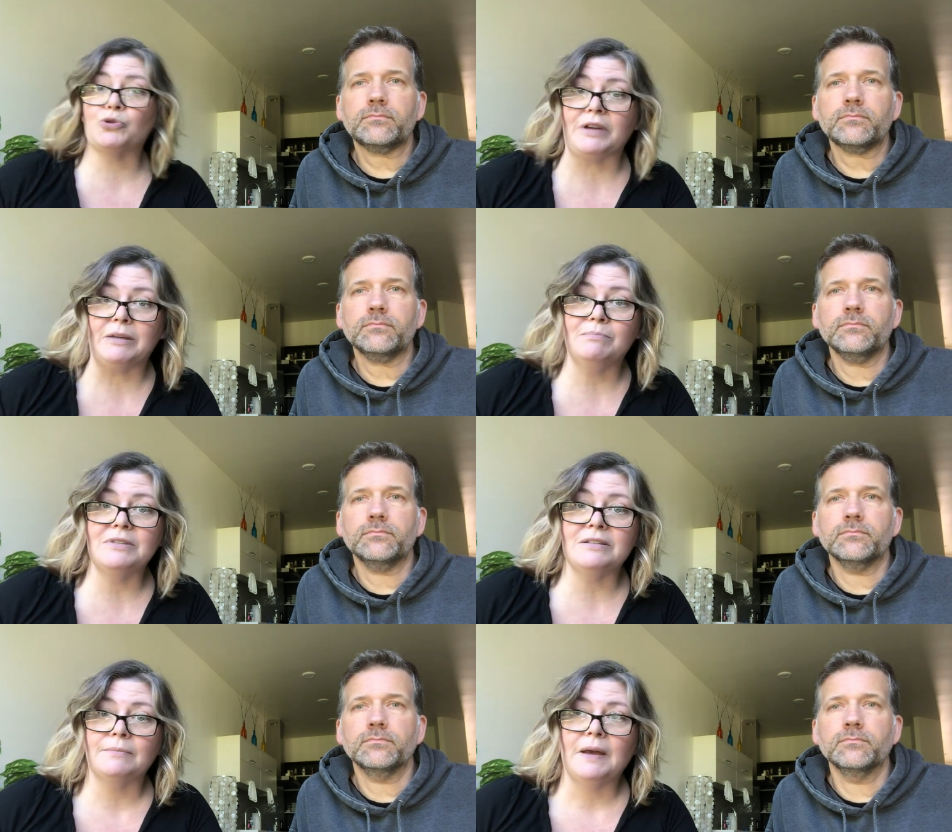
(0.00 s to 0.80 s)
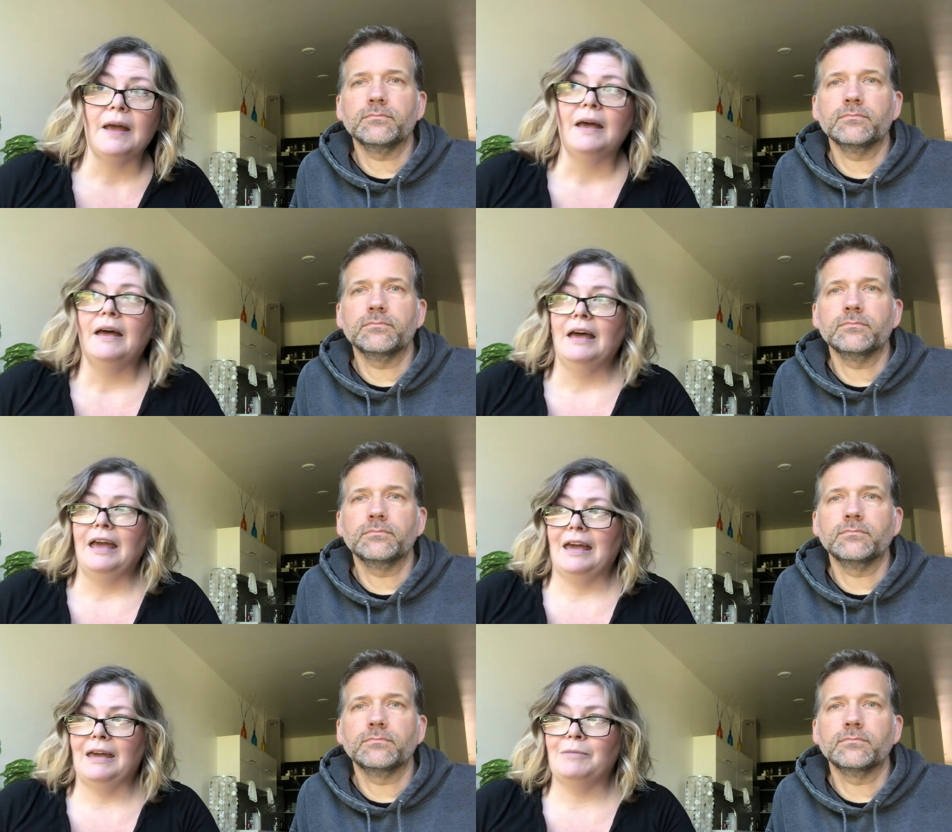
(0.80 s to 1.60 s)
Speaker 1: dreams.
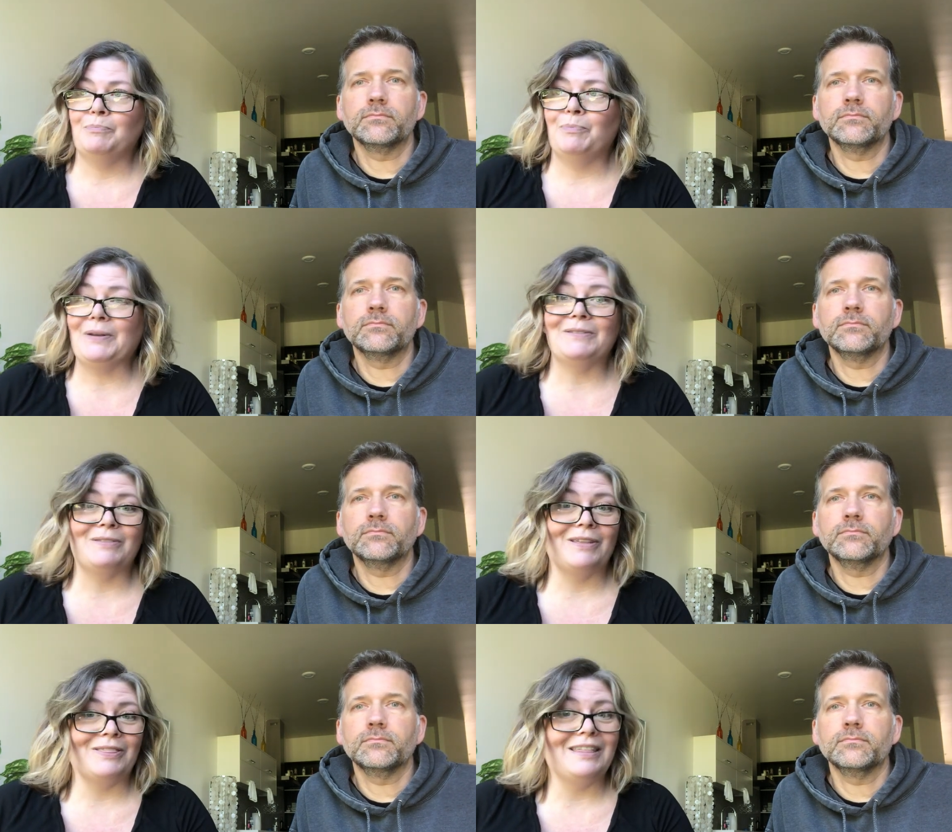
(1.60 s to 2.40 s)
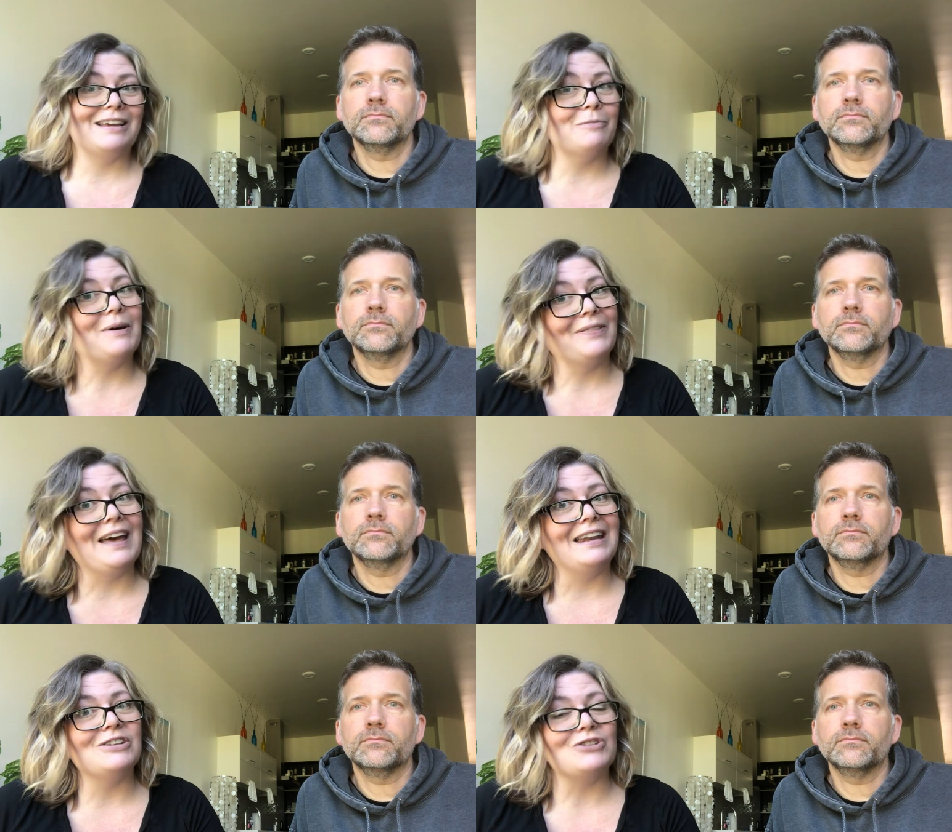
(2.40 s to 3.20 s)
And but the thing about
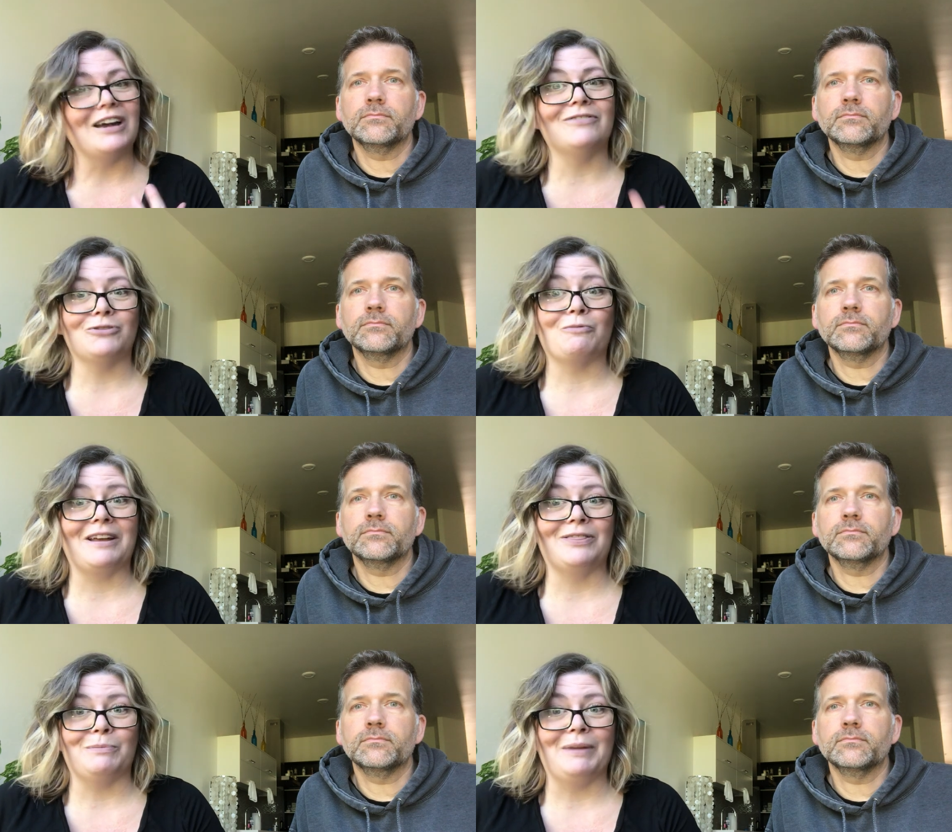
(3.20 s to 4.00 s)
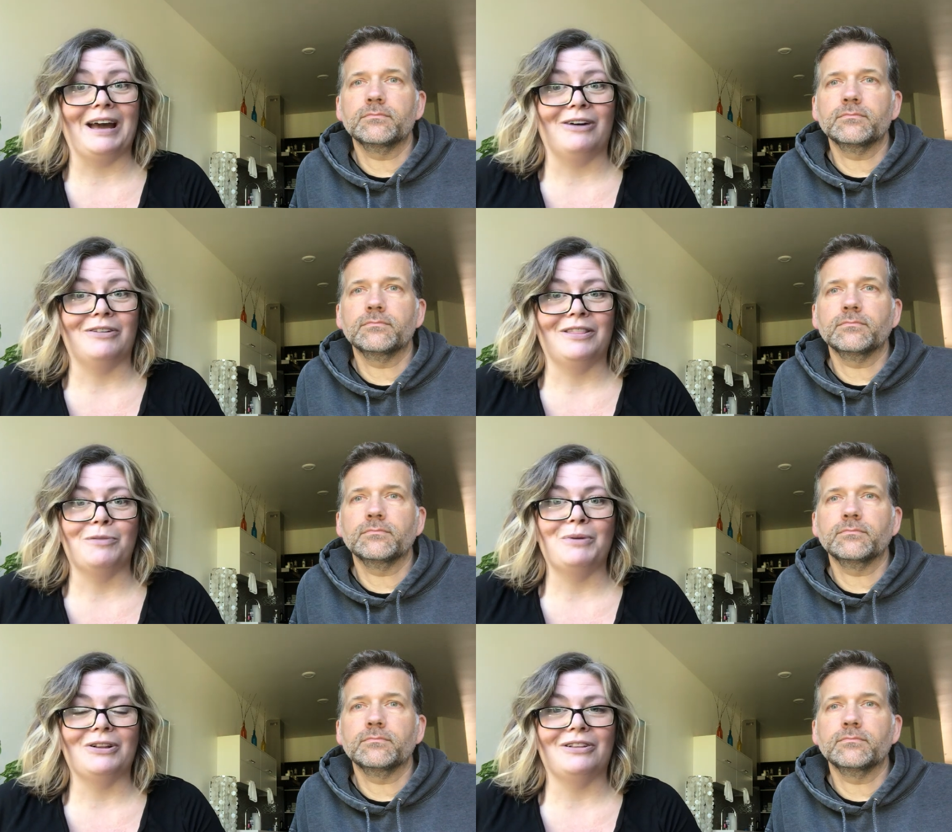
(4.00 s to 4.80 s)
that is you have to write them down
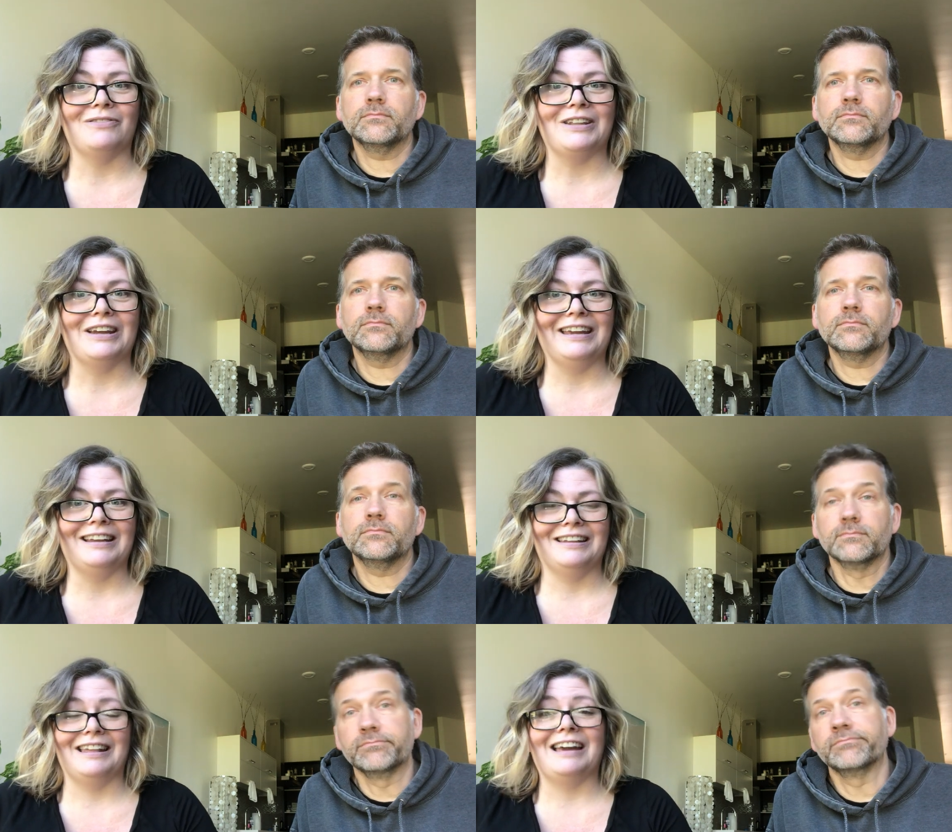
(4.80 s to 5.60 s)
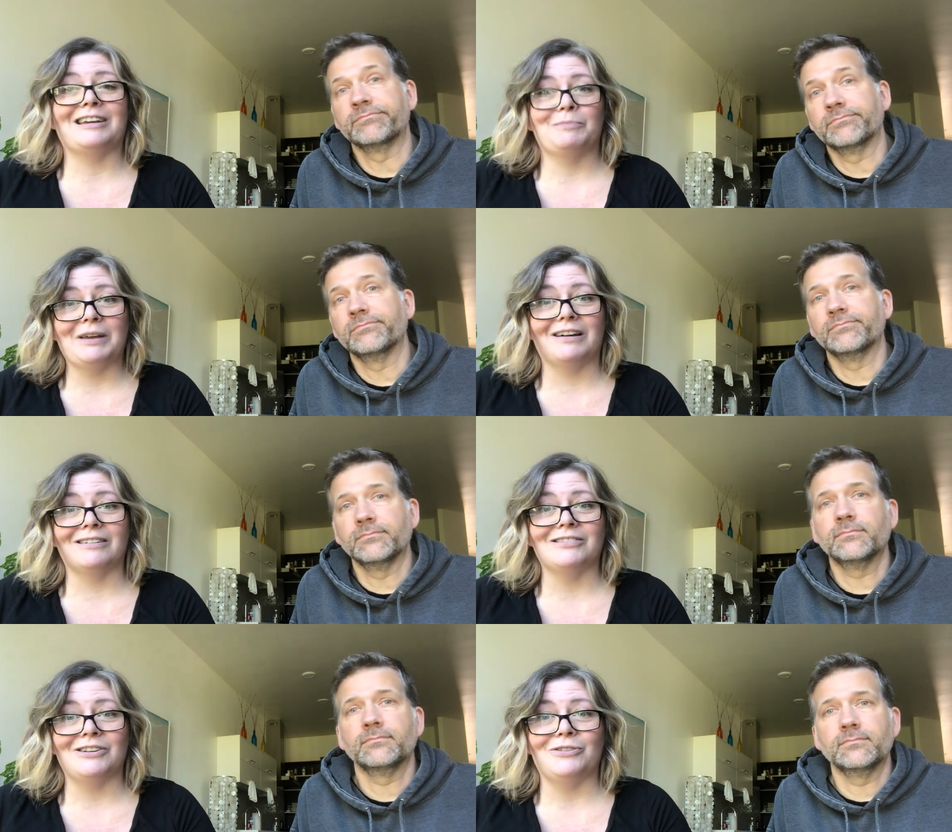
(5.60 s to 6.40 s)
in the middle of the night and that can be
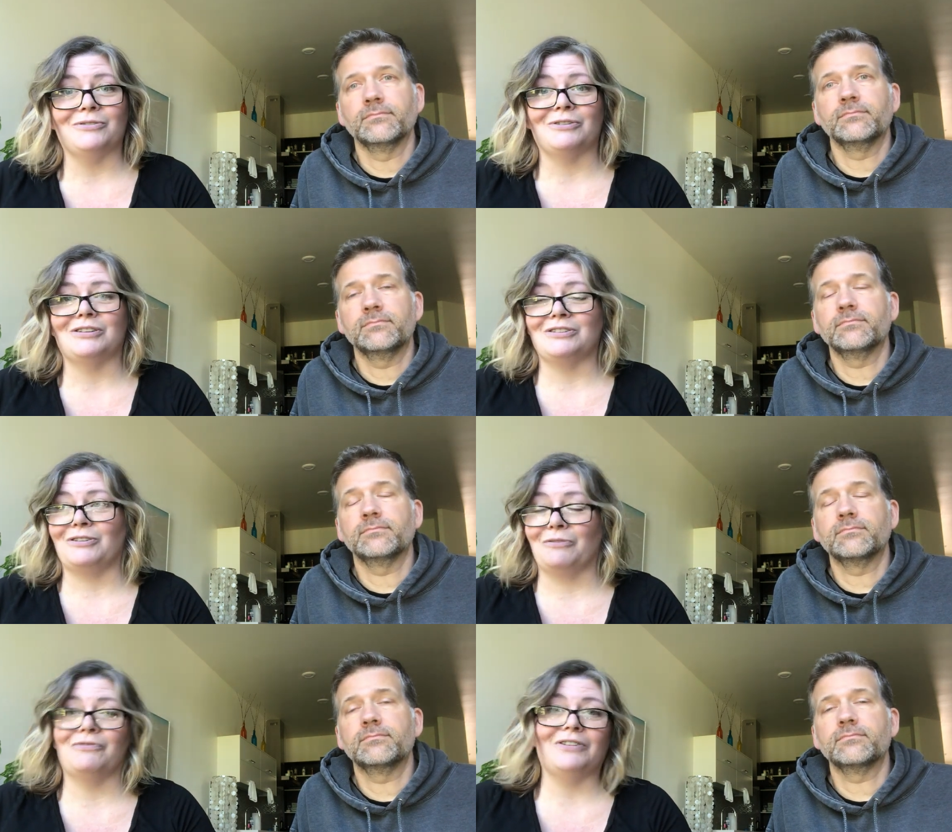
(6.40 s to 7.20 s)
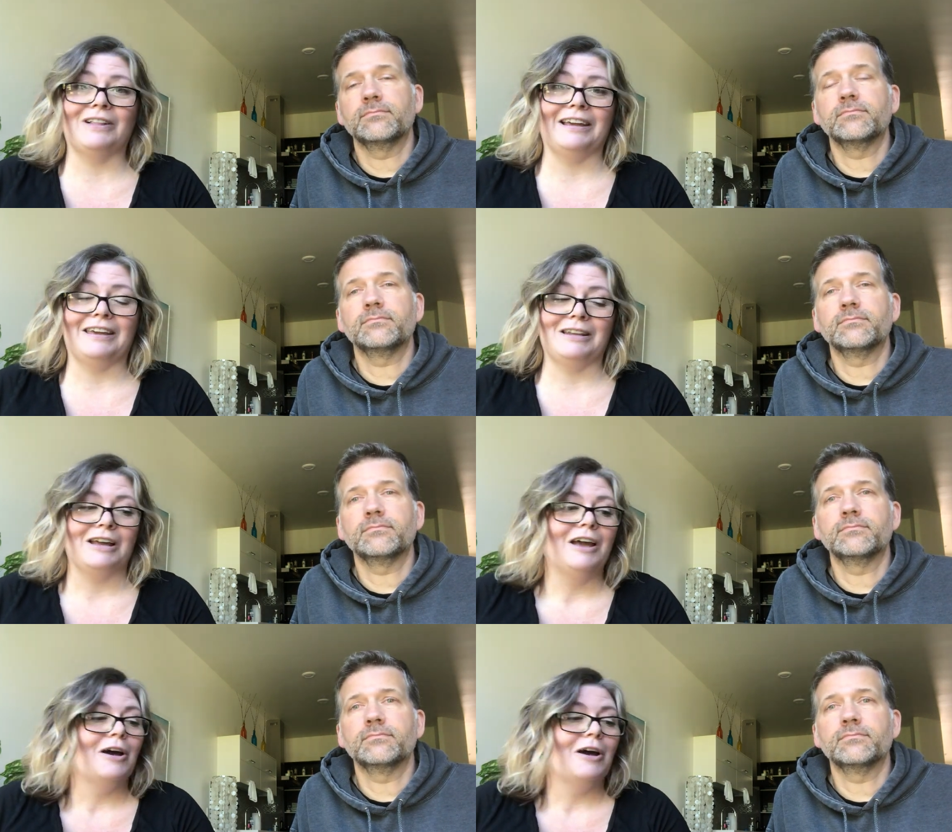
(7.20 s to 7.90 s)
hard to do because you don't feel like it